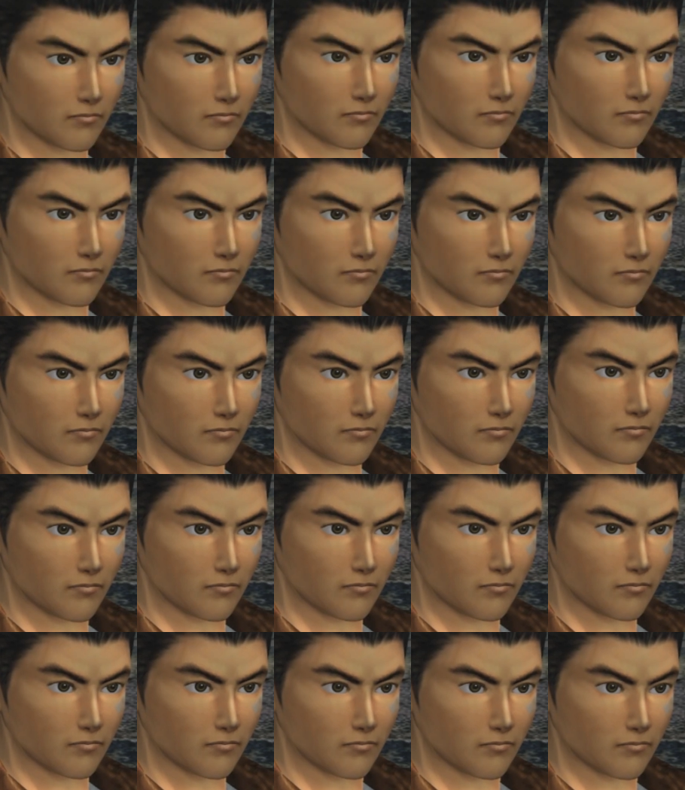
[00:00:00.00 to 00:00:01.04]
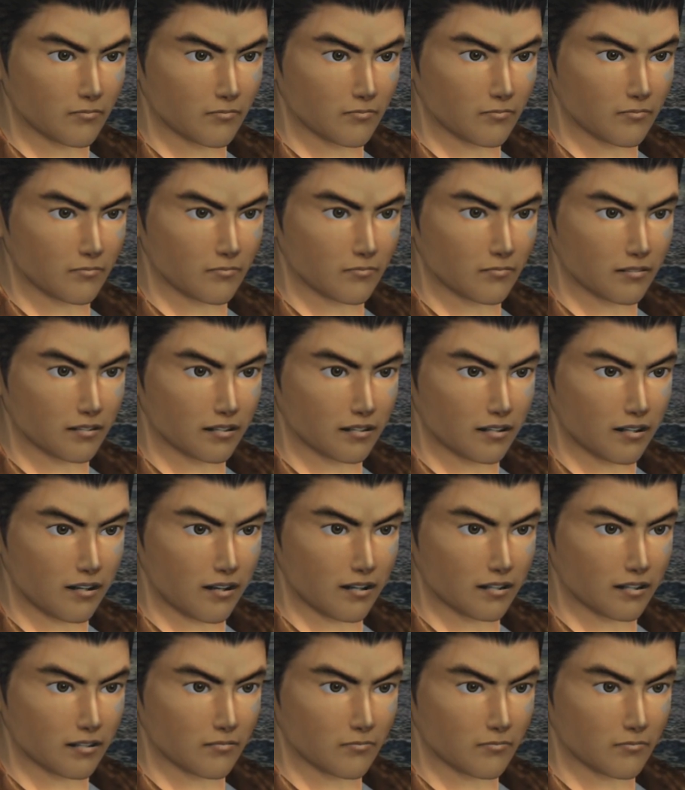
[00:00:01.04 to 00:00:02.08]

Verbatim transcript: Let's see. Let me try.